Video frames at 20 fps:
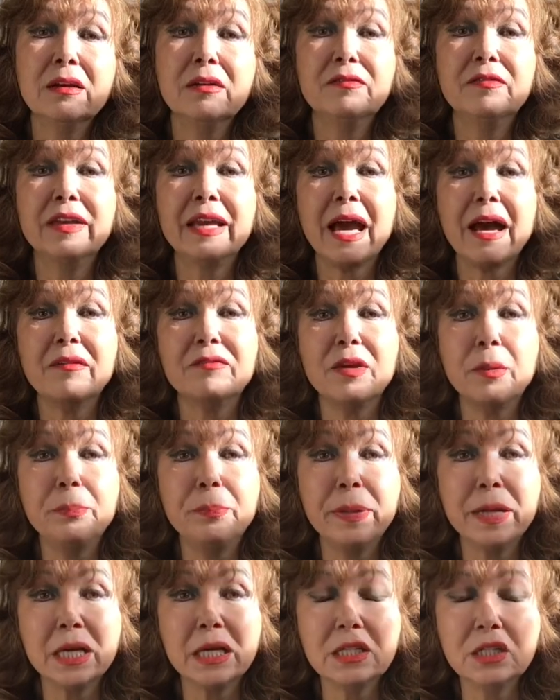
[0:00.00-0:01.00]
we have a
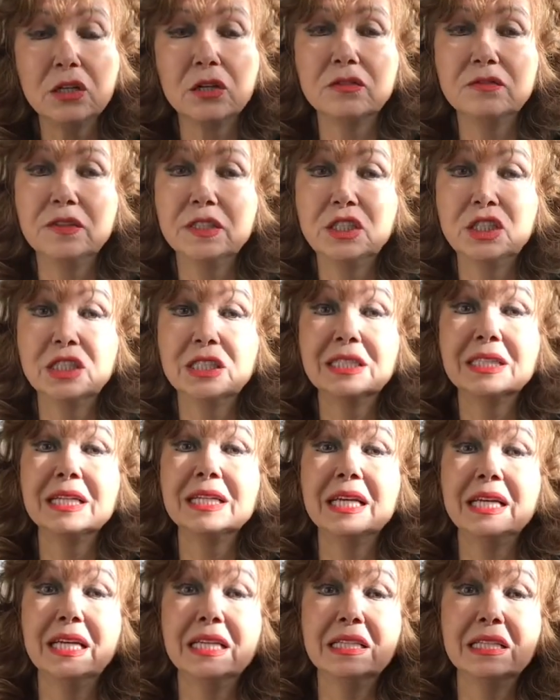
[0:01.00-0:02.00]
period which is
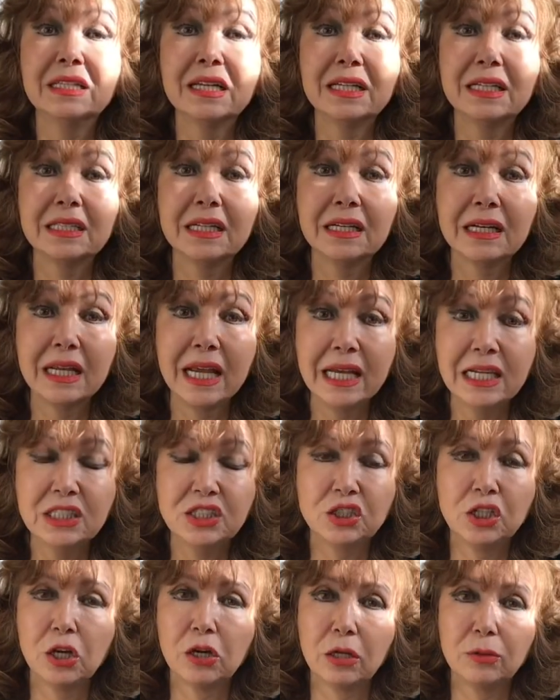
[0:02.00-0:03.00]

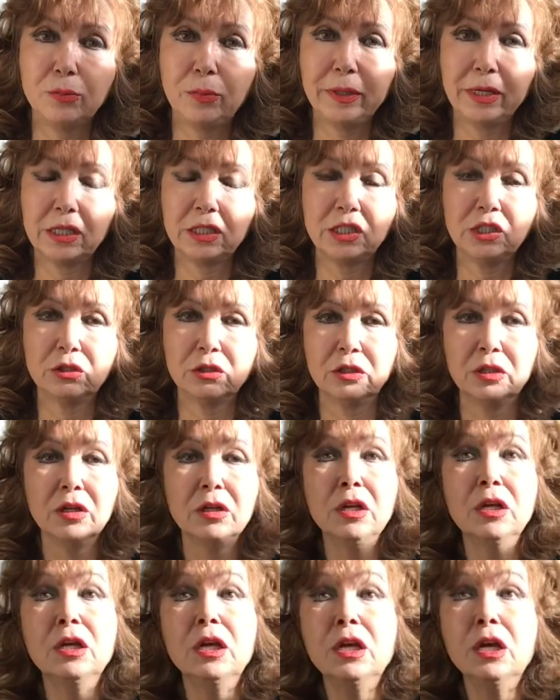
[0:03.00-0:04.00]
interglacial period.
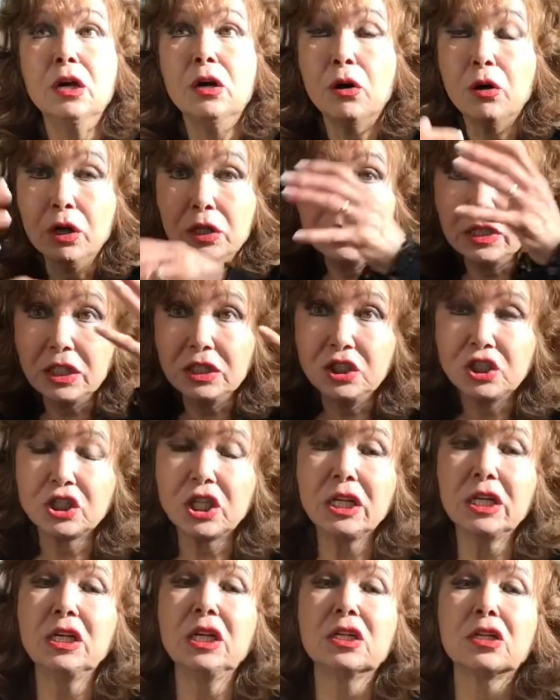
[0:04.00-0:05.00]
On the
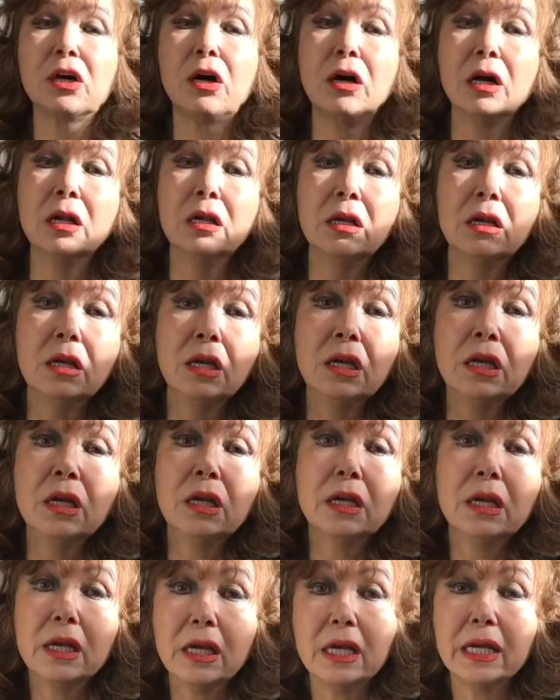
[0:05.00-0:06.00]
general,
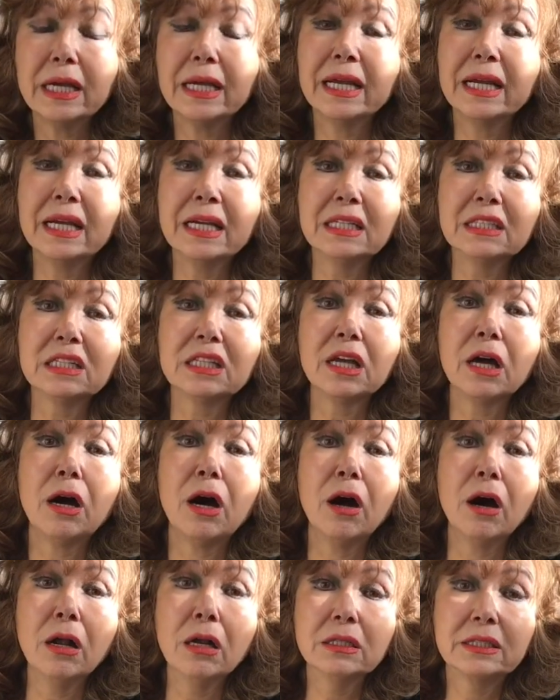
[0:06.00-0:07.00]
Earth
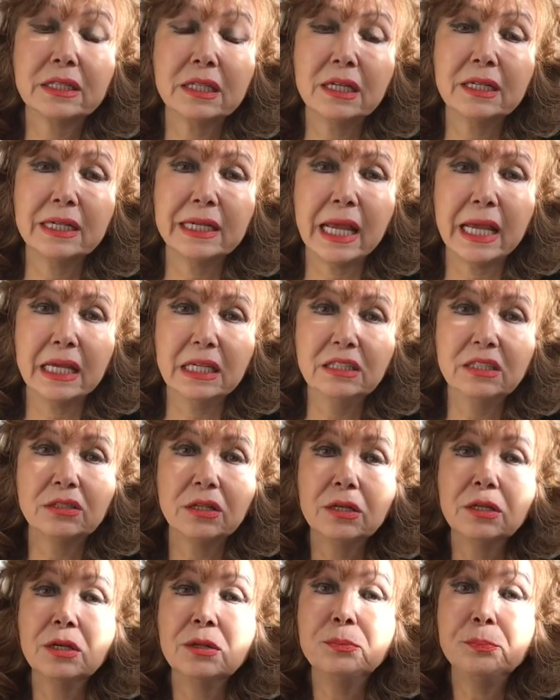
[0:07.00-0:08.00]
alternate
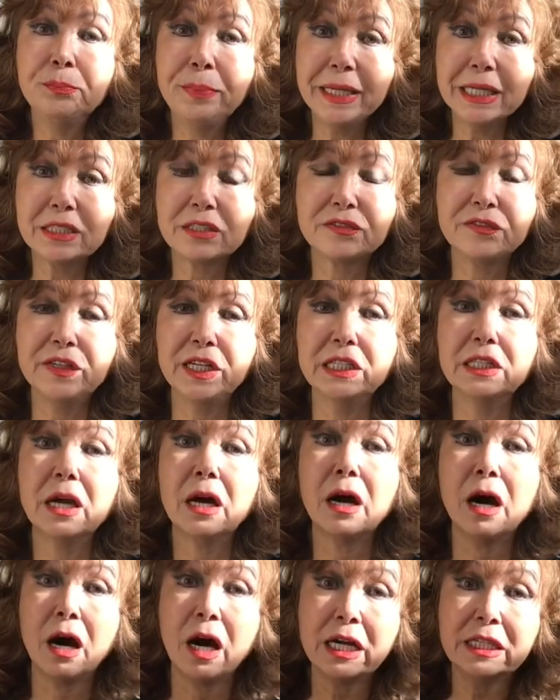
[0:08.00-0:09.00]
between
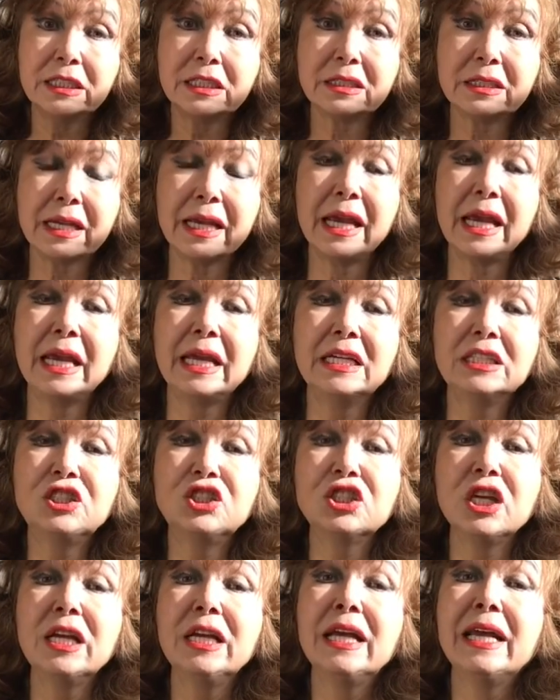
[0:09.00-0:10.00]
ice
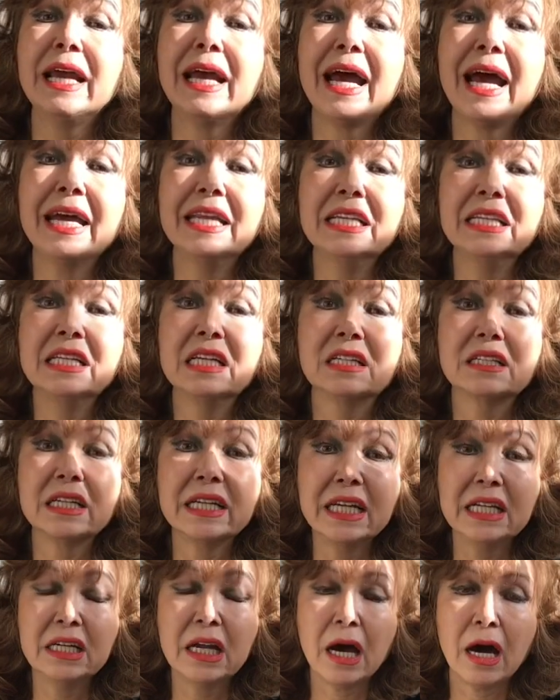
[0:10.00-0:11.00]
age and
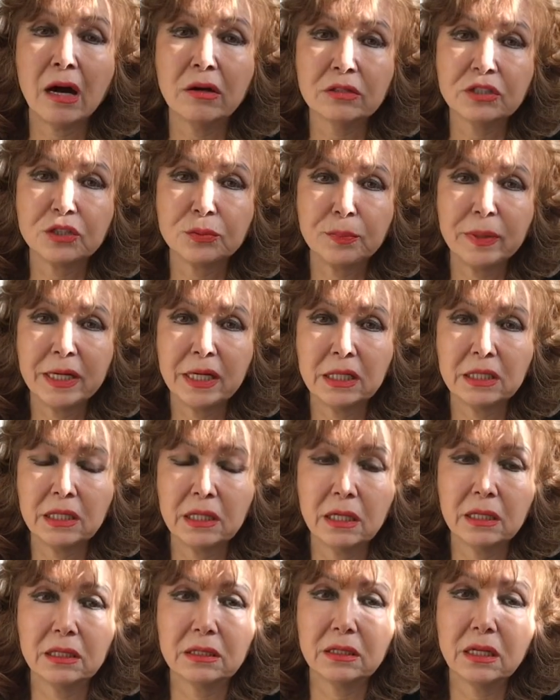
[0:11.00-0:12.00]
greenhouse period.